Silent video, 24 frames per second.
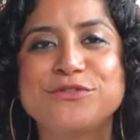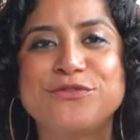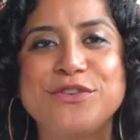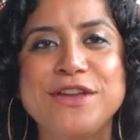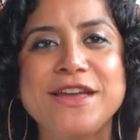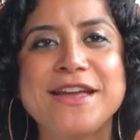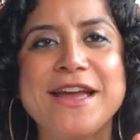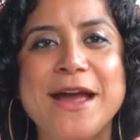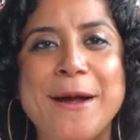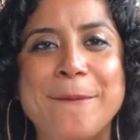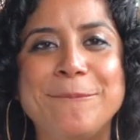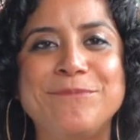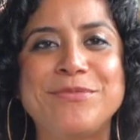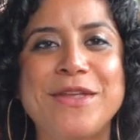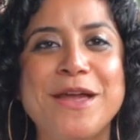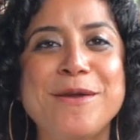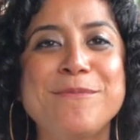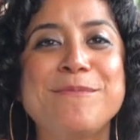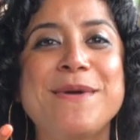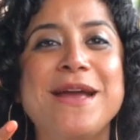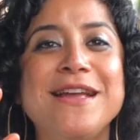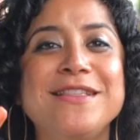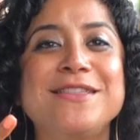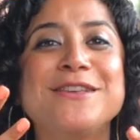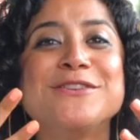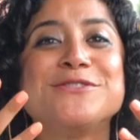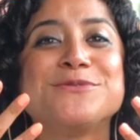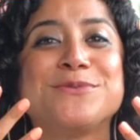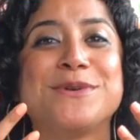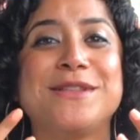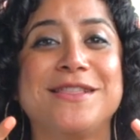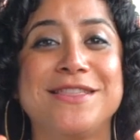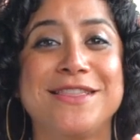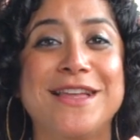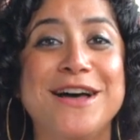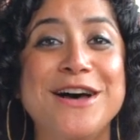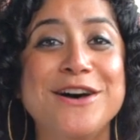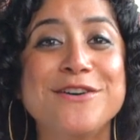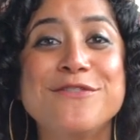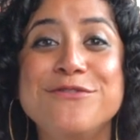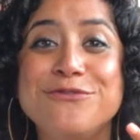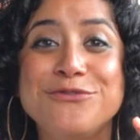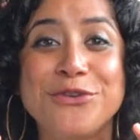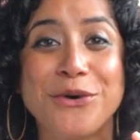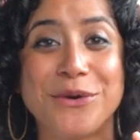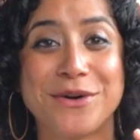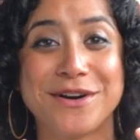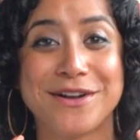vegan. They made this with love
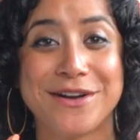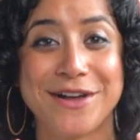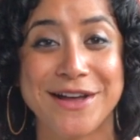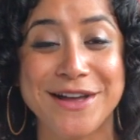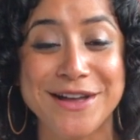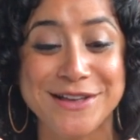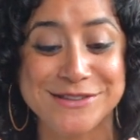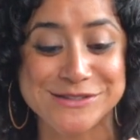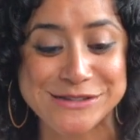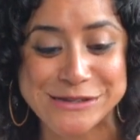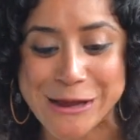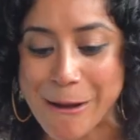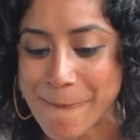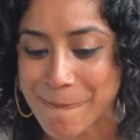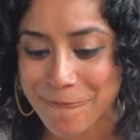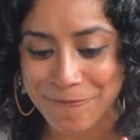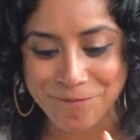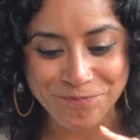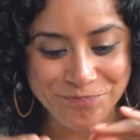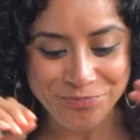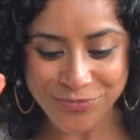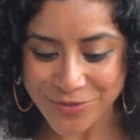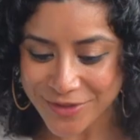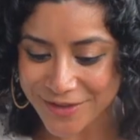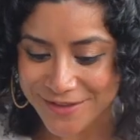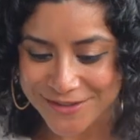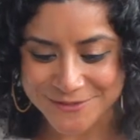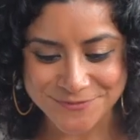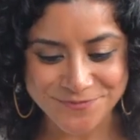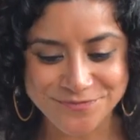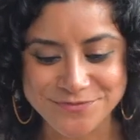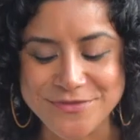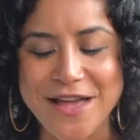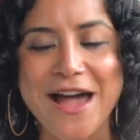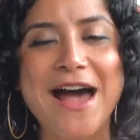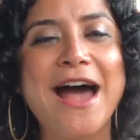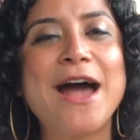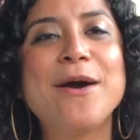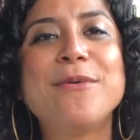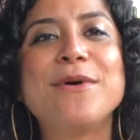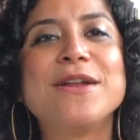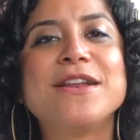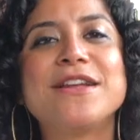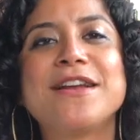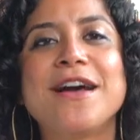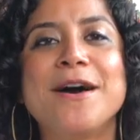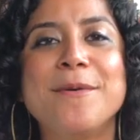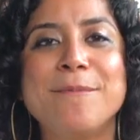for us. I
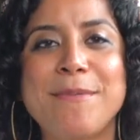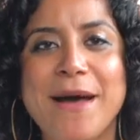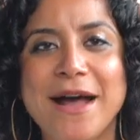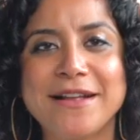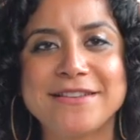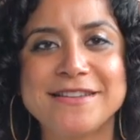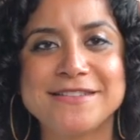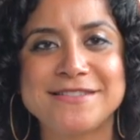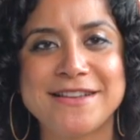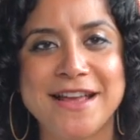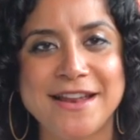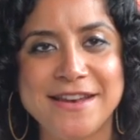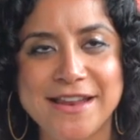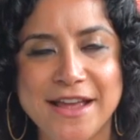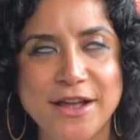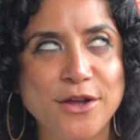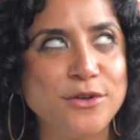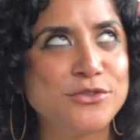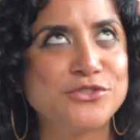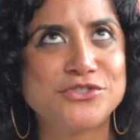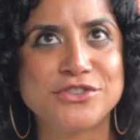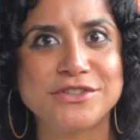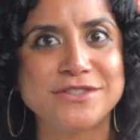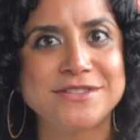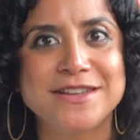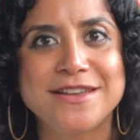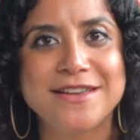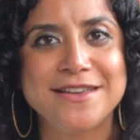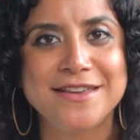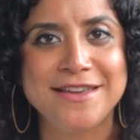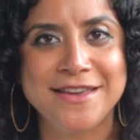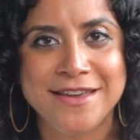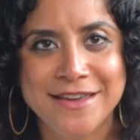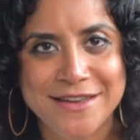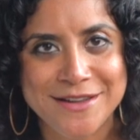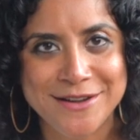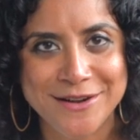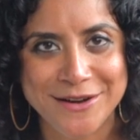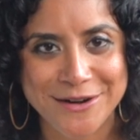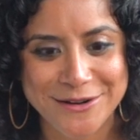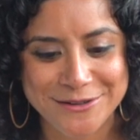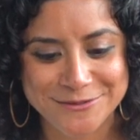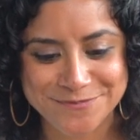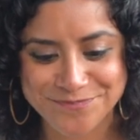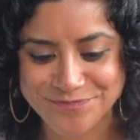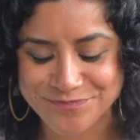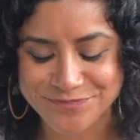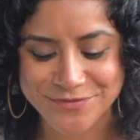would come back to San Diego just to eat here.
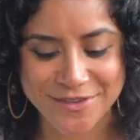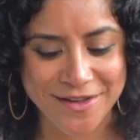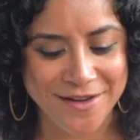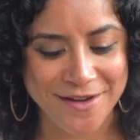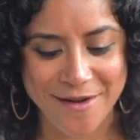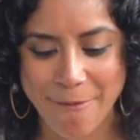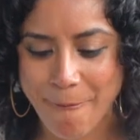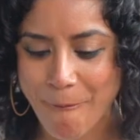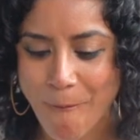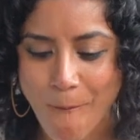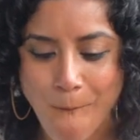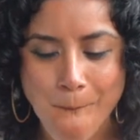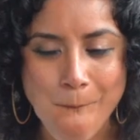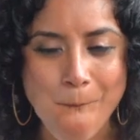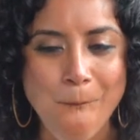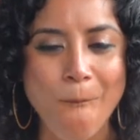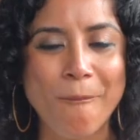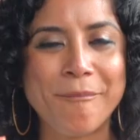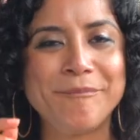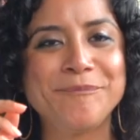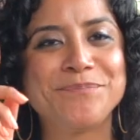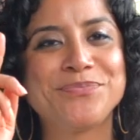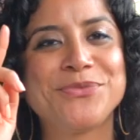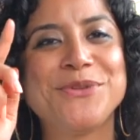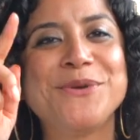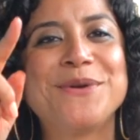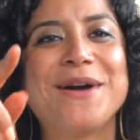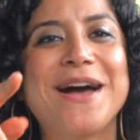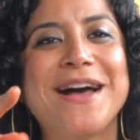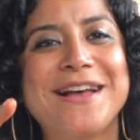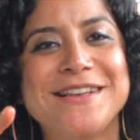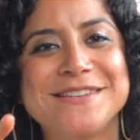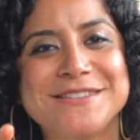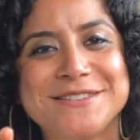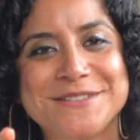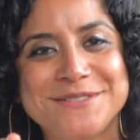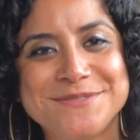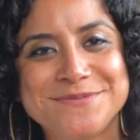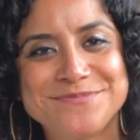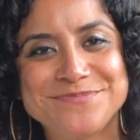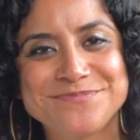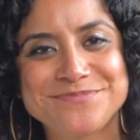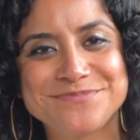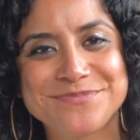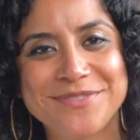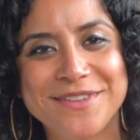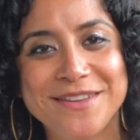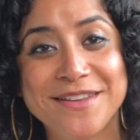Oh, you guys,
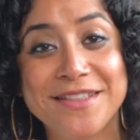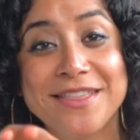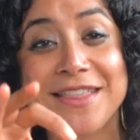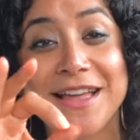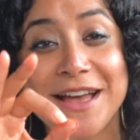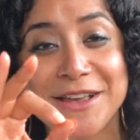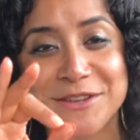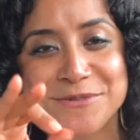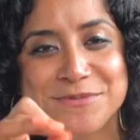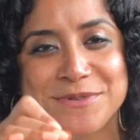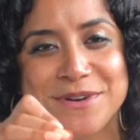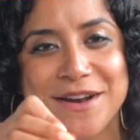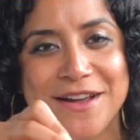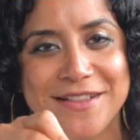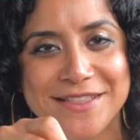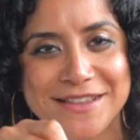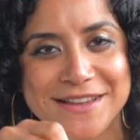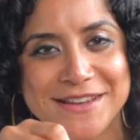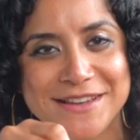last but not